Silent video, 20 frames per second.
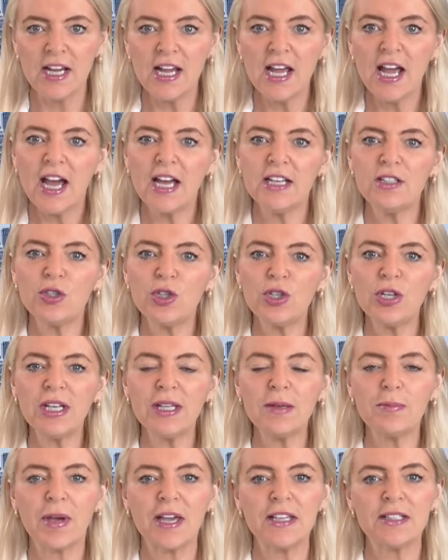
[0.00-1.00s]
and Chile
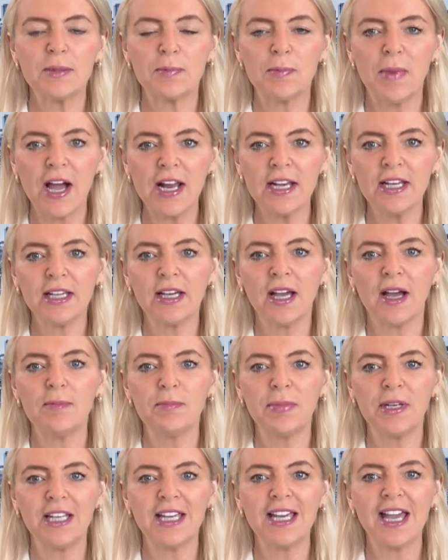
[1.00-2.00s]
based mining
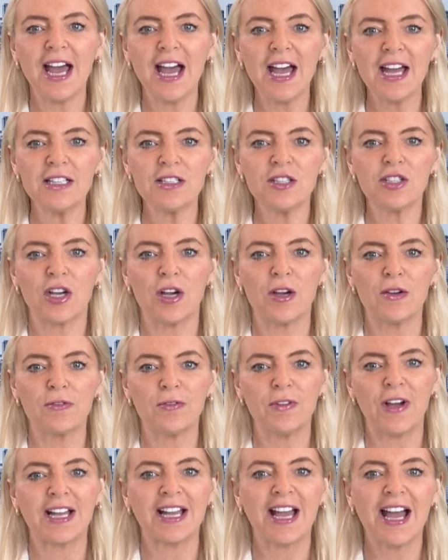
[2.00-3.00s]
company
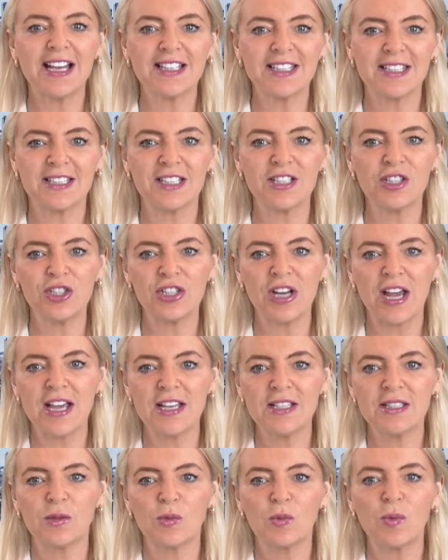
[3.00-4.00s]
Antofagasta
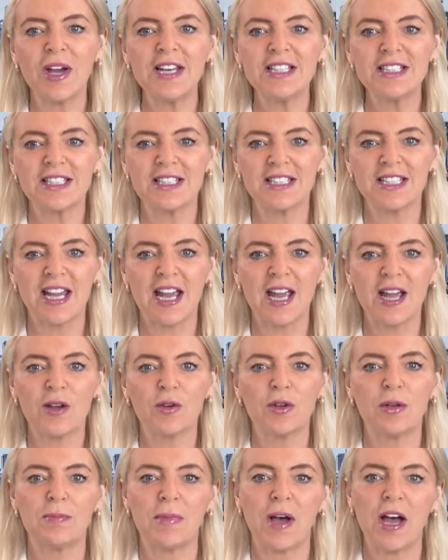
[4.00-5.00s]
shares went down
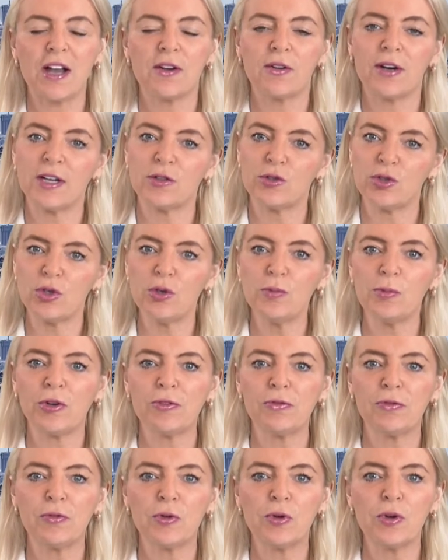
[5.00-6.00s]
by around
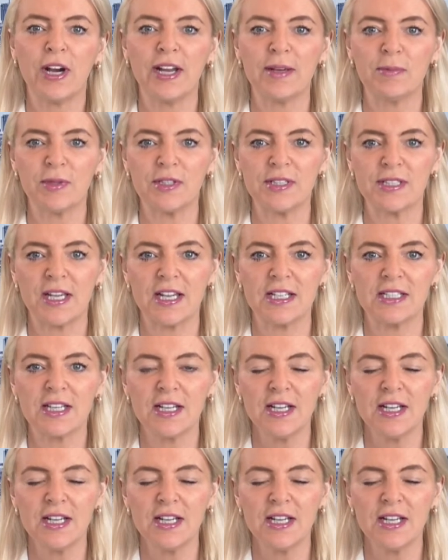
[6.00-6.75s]
2.48%.